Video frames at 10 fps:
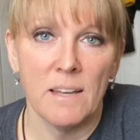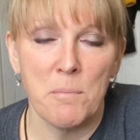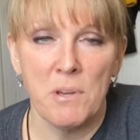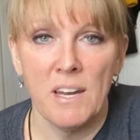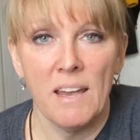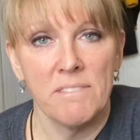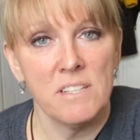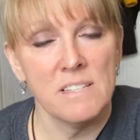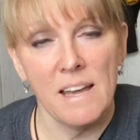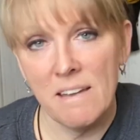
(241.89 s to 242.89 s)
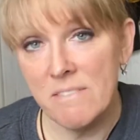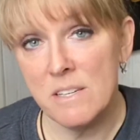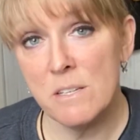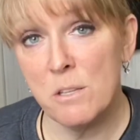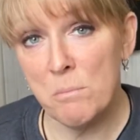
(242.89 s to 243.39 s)
I'm gonna have to dive
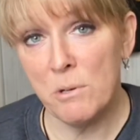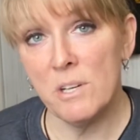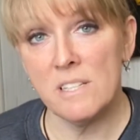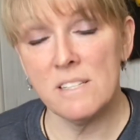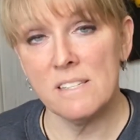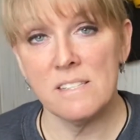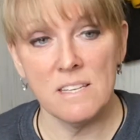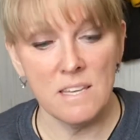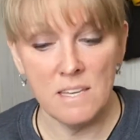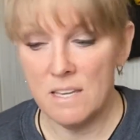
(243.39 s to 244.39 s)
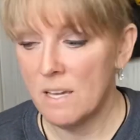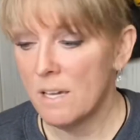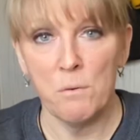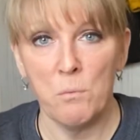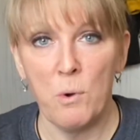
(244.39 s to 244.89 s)
into the book to see
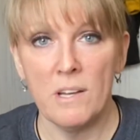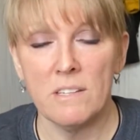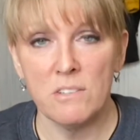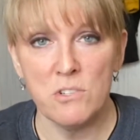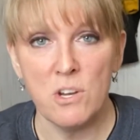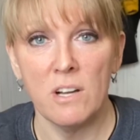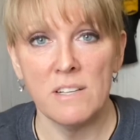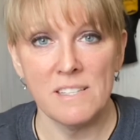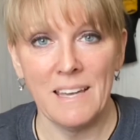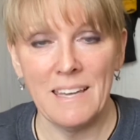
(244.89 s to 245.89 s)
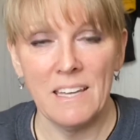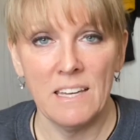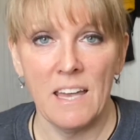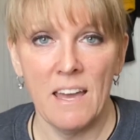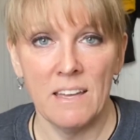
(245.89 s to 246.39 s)
what chunks I can
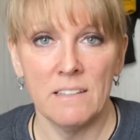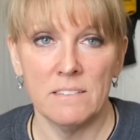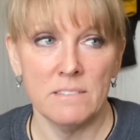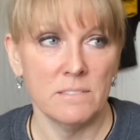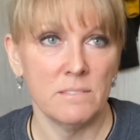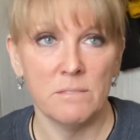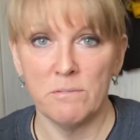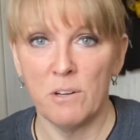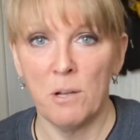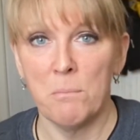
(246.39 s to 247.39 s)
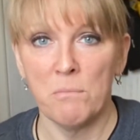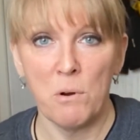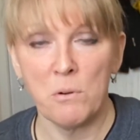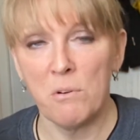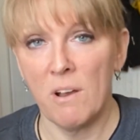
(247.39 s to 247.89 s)
get from
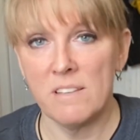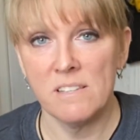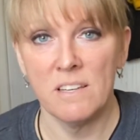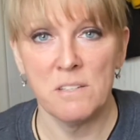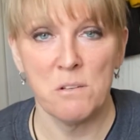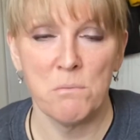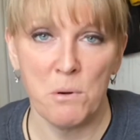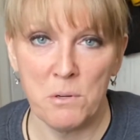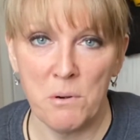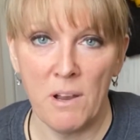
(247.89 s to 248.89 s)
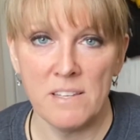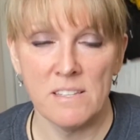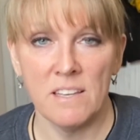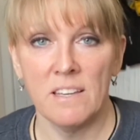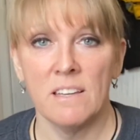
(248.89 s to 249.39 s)
road crossing to road
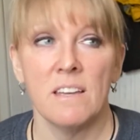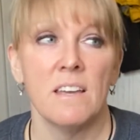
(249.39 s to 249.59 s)
crossing.